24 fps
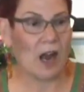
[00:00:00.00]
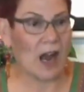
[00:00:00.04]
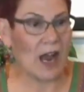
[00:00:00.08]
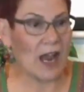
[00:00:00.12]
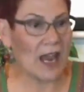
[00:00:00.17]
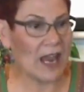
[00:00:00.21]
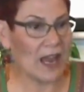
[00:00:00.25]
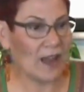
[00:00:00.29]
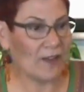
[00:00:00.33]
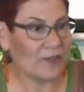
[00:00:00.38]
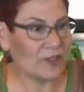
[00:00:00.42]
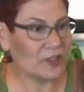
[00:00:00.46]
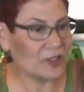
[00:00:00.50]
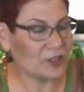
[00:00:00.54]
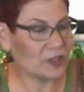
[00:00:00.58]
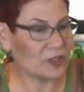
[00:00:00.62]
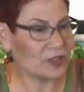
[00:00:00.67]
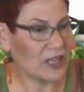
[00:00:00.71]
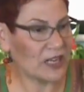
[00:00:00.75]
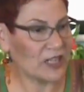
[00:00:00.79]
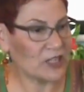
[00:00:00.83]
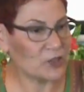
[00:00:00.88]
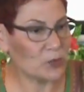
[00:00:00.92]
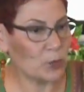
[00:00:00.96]
I have
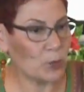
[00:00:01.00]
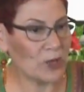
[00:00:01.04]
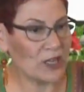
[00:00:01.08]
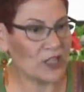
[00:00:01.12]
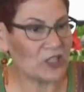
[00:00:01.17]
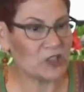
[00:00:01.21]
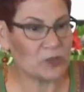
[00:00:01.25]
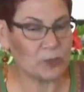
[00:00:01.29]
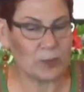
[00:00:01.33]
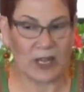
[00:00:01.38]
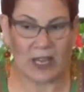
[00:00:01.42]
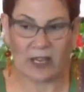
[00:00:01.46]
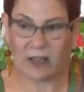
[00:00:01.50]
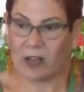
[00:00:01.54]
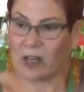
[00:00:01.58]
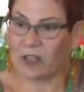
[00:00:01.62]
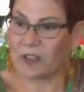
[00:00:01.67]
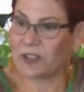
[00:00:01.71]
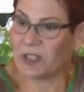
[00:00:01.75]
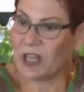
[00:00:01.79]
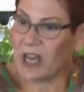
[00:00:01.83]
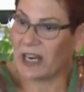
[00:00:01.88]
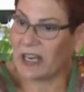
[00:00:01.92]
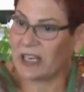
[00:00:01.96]
this nice wingspan.
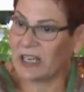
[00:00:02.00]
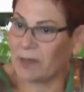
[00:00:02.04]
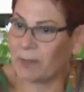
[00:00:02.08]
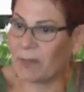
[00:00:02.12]
I'll tuck